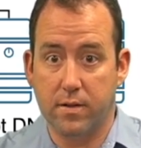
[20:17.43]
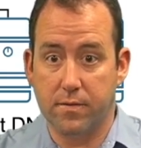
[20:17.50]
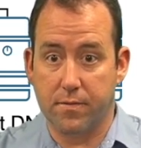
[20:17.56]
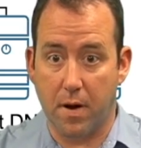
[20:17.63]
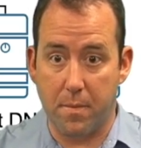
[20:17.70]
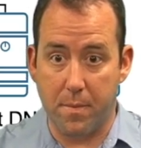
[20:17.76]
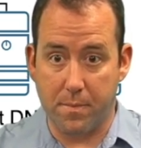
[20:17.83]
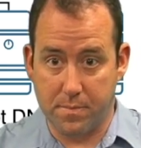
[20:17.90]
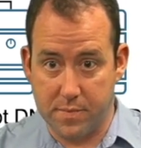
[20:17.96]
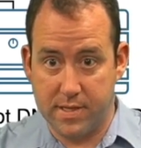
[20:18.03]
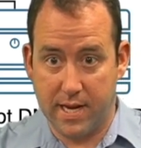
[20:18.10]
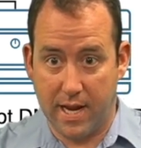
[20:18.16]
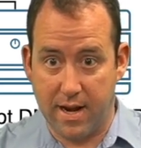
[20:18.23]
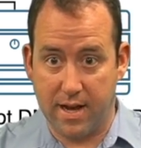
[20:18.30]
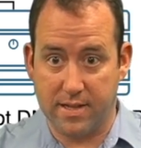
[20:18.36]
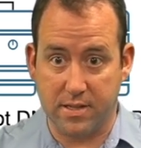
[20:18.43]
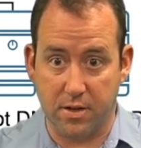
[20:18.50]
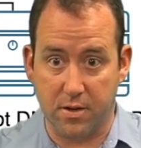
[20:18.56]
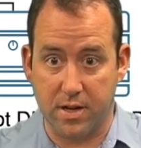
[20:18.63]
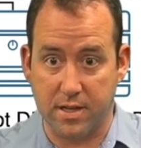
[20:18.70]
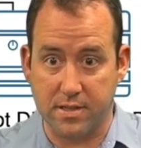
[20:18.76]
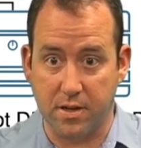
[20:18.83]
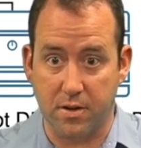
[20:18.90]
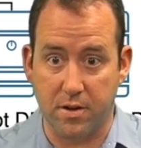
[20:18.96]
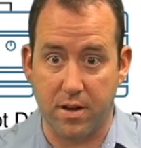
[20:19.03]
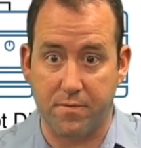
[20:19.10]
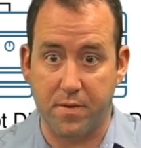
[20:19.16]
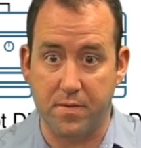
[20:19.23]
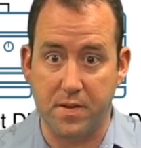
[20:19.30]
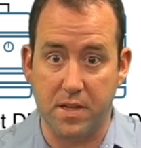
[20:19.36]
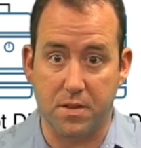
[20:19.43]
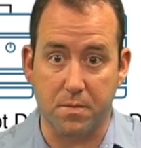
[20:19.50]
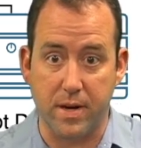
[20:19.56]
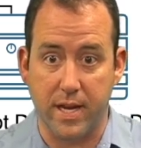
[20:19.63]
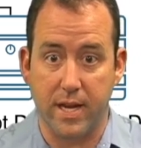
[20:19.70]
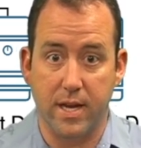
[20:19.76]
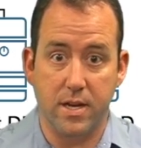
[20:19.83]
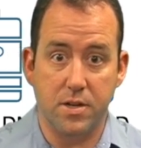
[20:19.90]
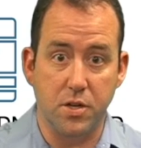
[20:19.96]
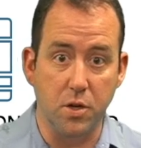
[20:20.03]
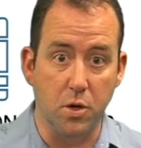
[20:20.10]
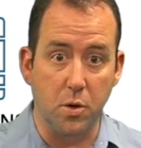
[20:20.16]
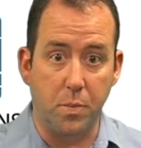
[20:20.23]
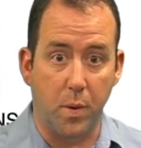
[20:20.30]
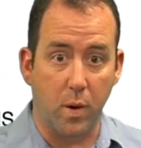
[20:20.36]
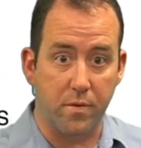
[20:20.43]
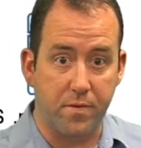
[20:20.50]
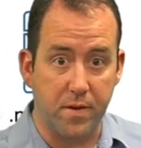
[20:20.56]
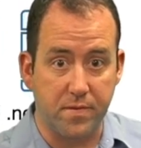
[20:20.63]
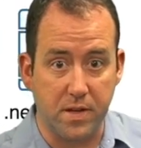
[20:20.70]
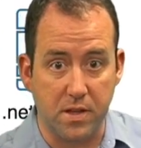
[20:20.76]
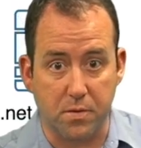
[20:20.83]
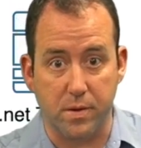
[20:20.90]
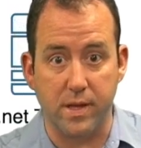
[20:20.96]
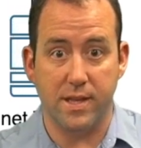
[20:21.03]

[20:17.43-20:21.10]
from 10.0.0.53 to port 53,